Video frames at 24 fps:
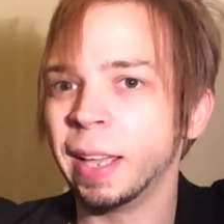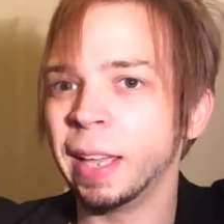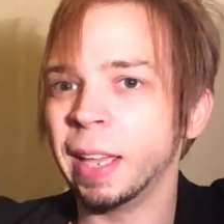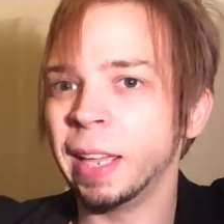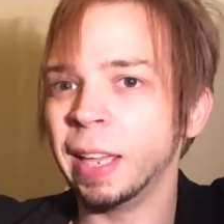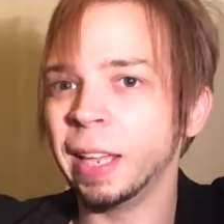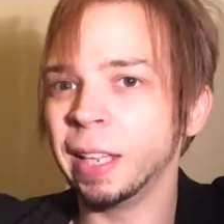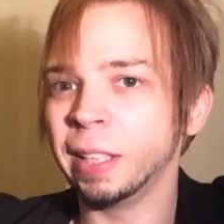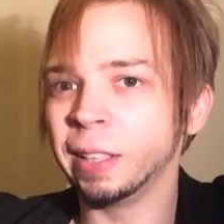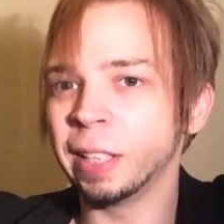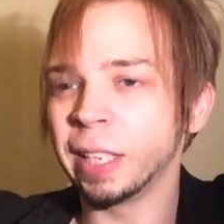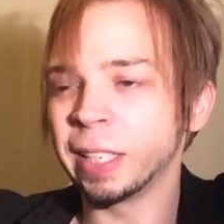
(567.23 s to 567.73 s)

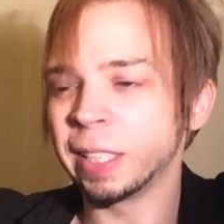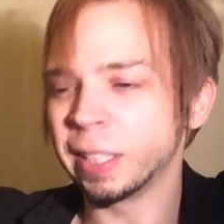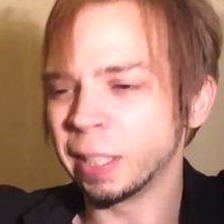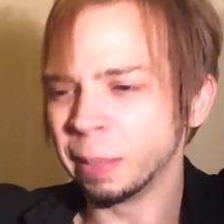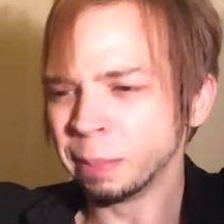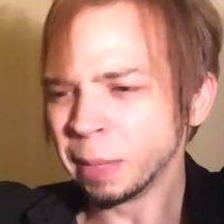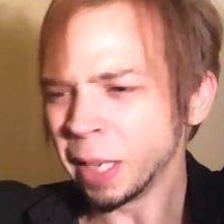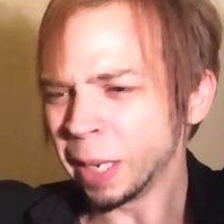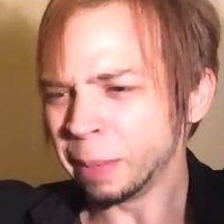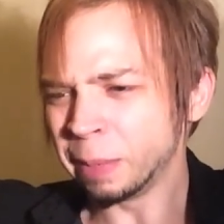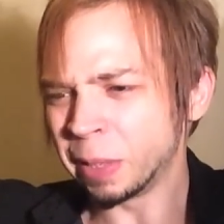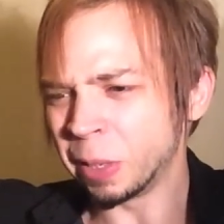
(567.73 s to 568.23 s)
And like
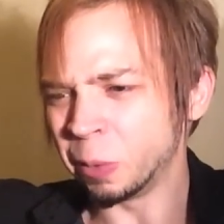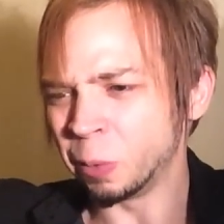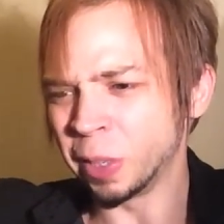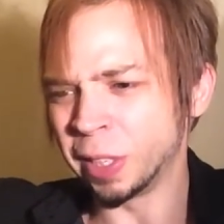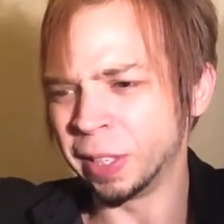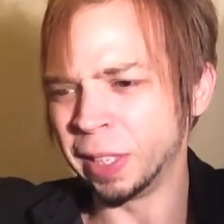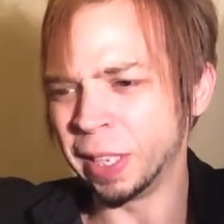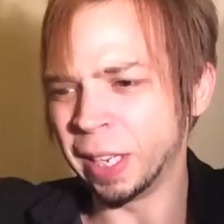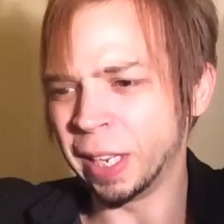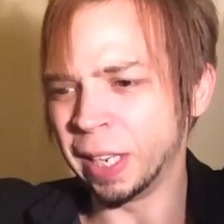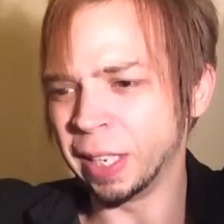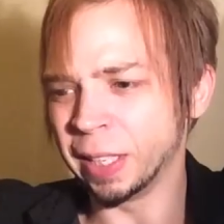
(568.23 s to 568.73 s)
sometimes it
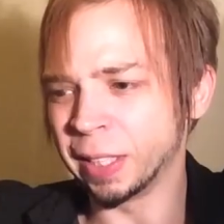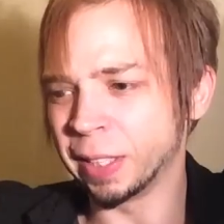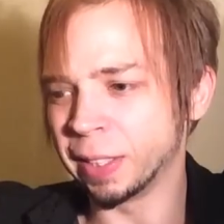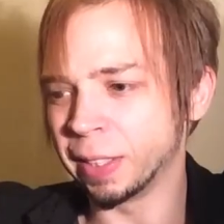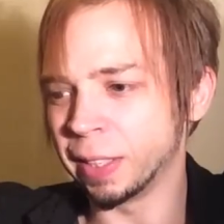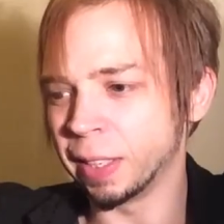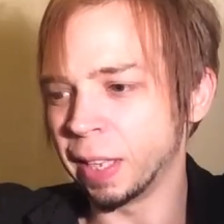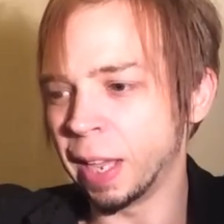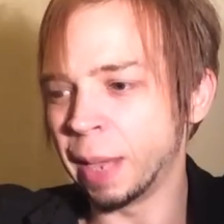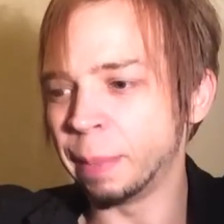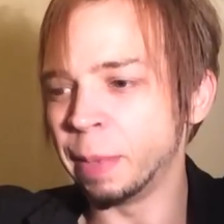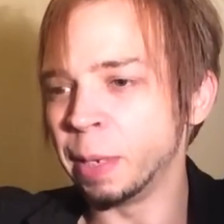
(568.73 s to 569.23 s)
was
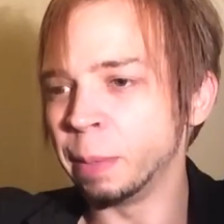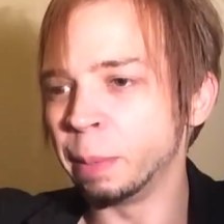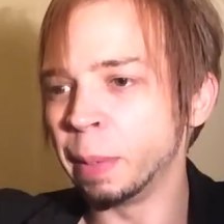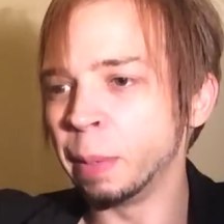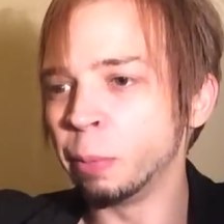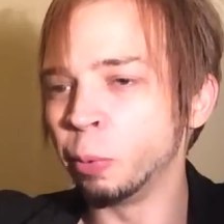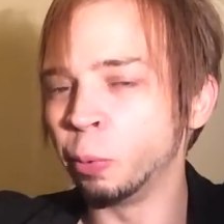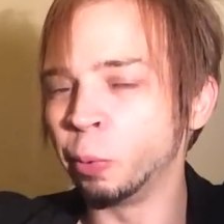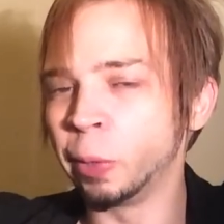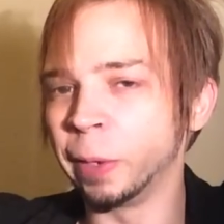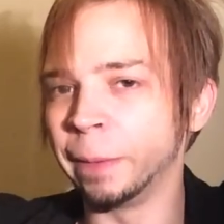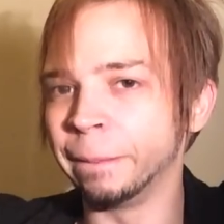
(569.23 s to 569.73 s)
not, I mean
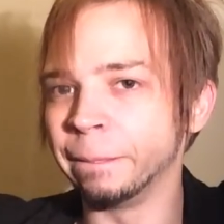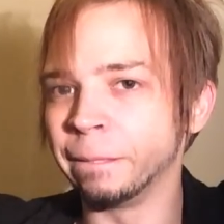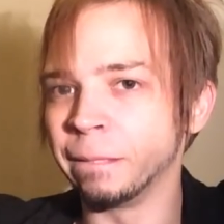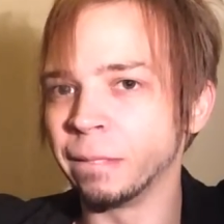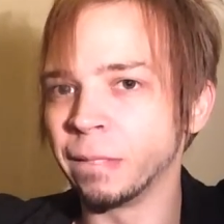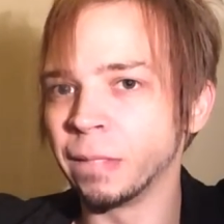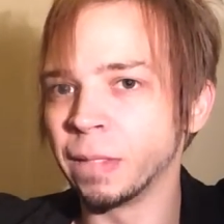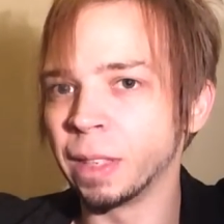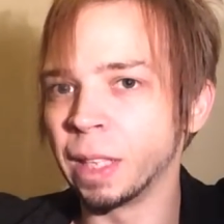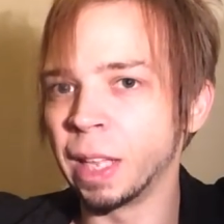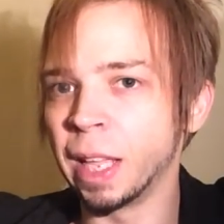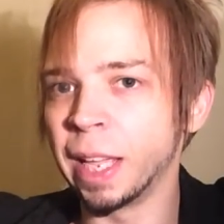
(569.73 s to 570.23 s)
people wouldn't
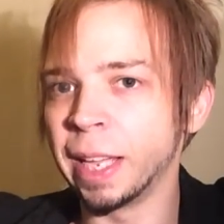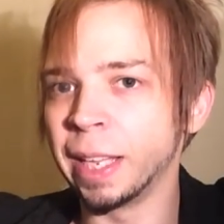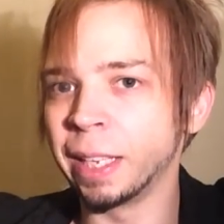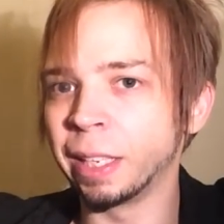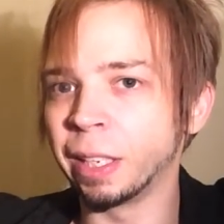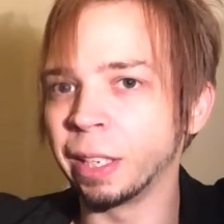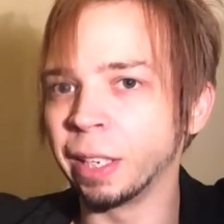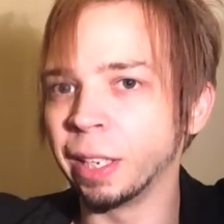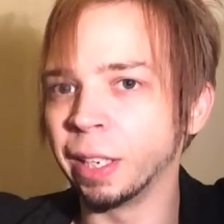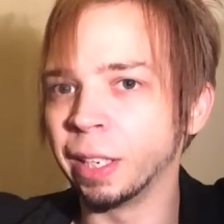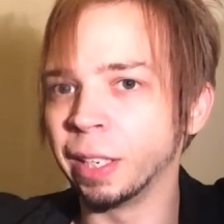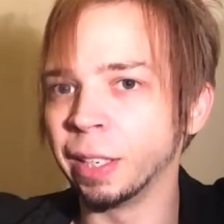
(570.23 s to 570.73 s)

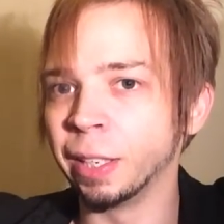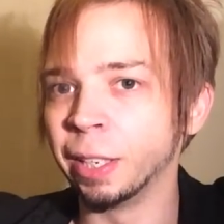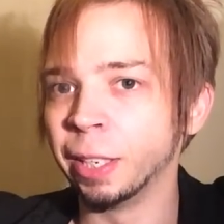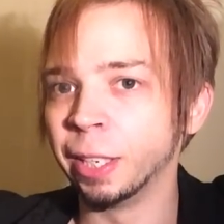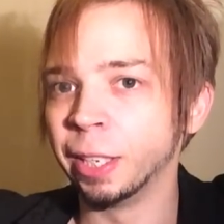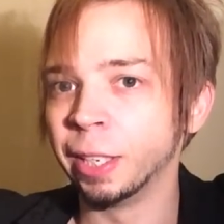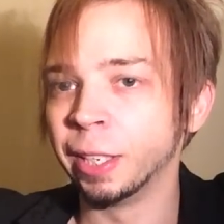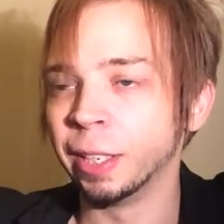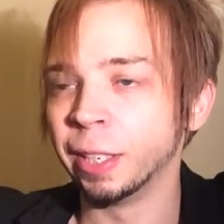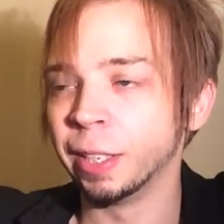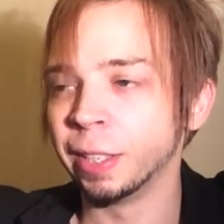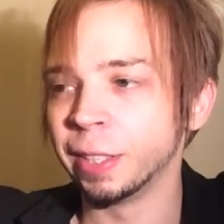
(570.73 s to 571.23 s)
like
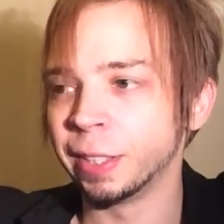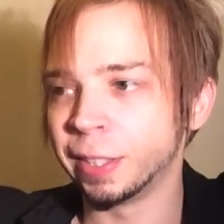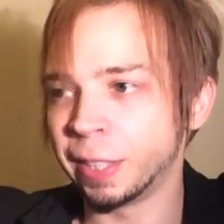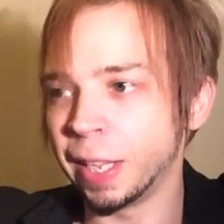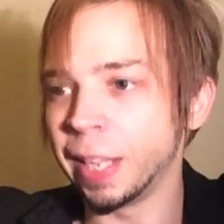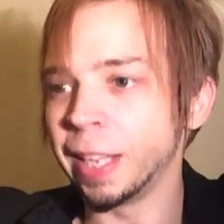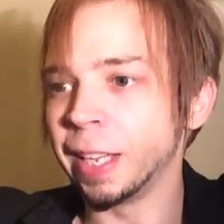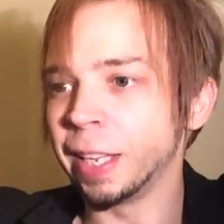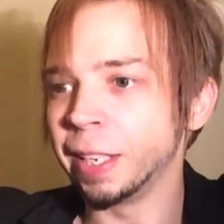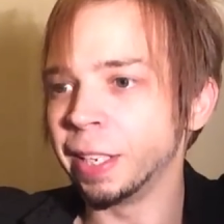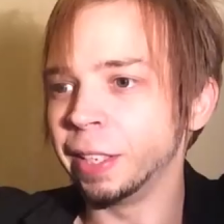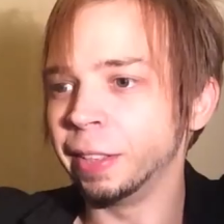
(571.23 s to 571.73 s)

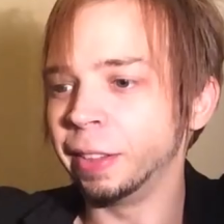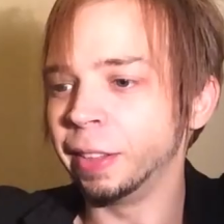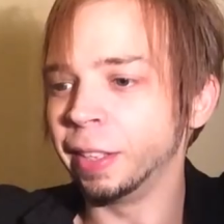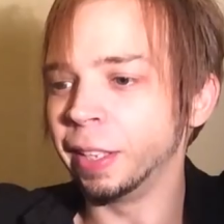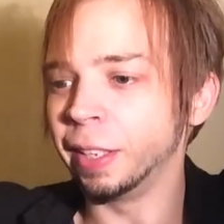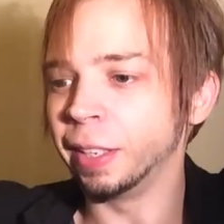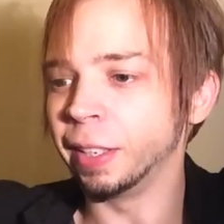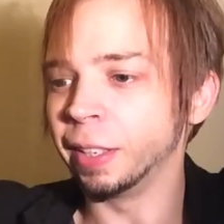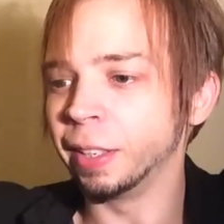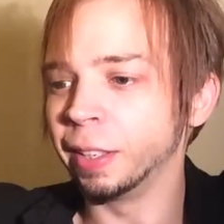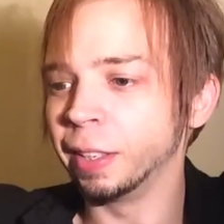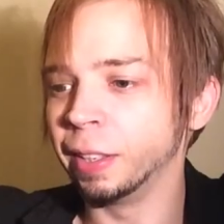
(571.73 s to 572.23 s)
say
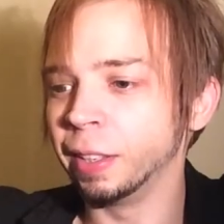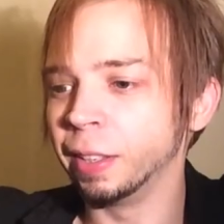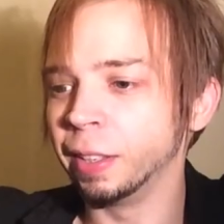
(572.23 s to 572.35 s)
anything.